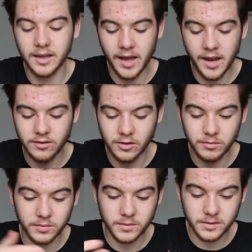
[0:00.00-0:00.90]
ends
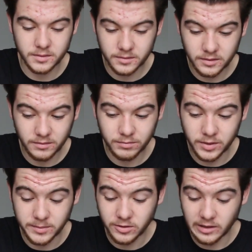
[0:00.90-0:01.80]
up
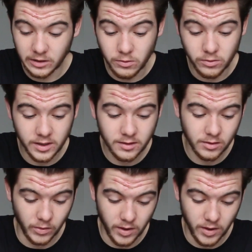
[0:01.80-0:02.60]
pretty much losing to